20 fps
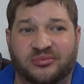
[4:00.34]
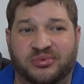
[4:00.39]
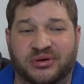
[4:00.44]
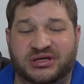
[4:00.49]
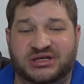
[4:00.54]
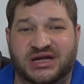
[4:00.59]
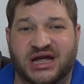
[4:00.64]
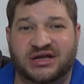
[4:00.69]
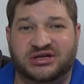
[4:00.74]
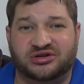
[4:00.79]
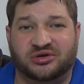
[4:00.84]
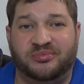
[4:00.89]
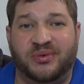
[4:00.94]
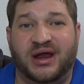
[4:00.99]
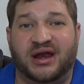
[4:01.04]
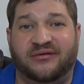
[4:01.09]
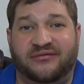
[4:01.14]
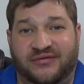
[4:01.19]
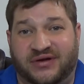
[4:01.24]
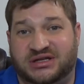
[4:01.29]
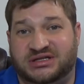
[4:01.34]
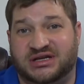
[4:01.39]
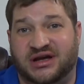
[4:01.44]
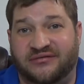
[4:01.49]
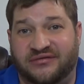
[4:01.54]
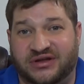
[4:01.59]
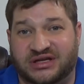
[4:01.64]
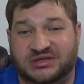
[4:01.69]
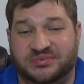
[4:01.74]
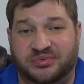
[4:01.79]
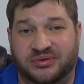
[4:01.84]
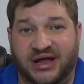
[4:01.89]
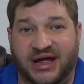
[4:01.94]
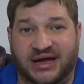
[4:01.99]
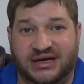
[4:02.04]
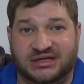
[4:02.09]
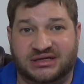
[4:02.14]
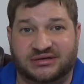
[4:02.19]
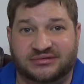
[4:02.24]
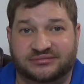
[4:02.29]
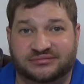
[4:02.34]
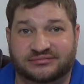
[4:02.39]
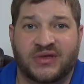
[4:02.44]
potential benefits of this plant.